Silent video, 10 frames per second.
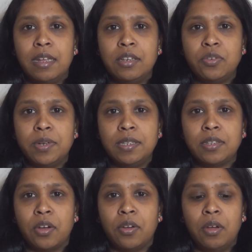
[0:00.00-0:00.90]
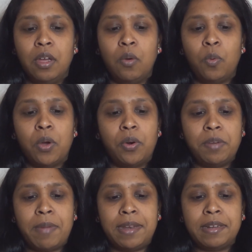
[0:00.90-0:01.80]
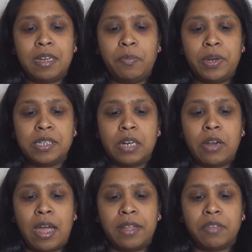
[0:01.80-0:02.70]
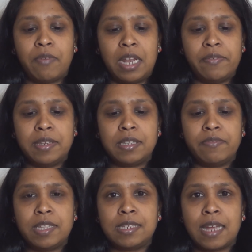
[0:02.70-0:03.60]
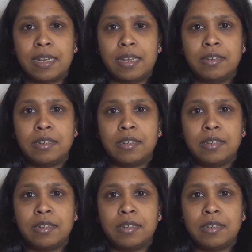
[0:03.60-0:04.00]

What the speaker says: In doing so, we automatically bring to light the relevance of the study